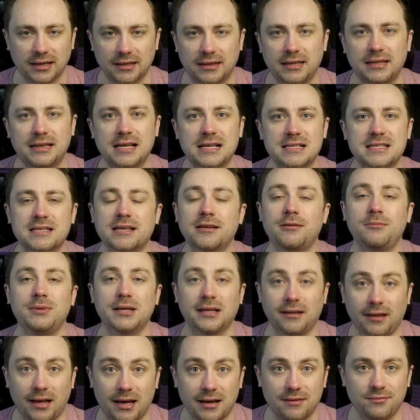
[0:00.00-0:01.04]
I think that's going to be
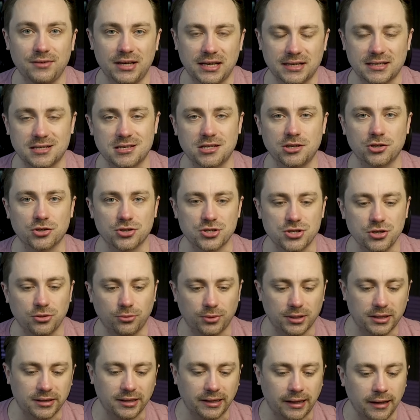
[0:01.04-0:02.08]
a lot of next year too,
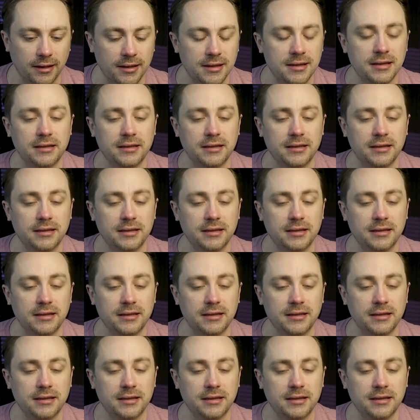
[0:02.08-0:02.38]
with, like,